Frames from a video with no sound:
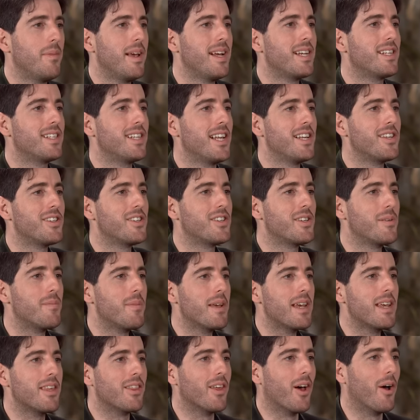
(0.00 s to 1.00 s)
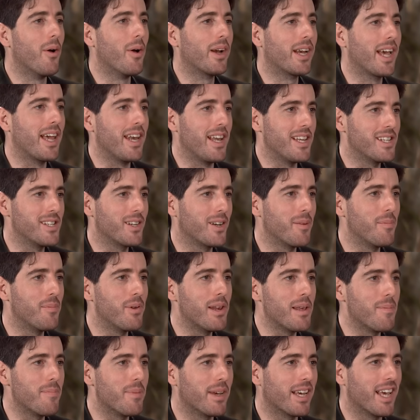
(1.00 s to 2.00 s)
It makes sense to me, though, again, as a
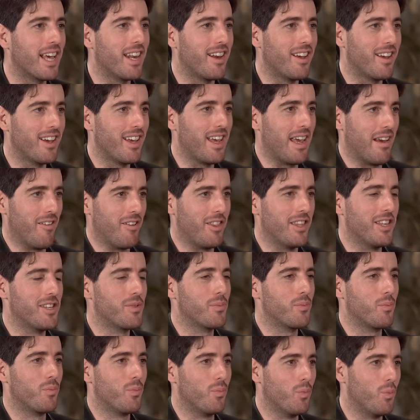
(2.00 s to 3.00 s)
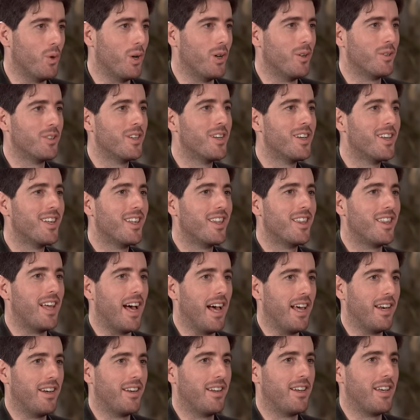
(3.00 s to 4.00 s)
complete beginner here in this world,
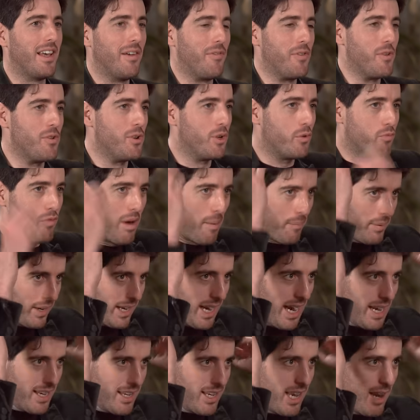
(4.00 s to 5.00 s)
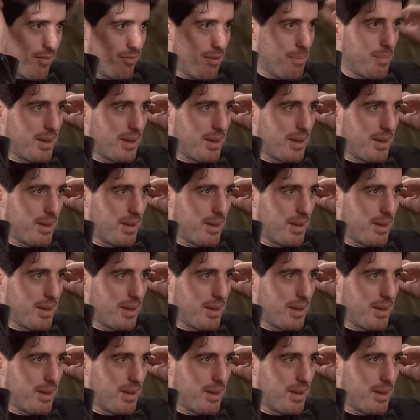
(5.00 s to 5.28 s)
that if you just replicated every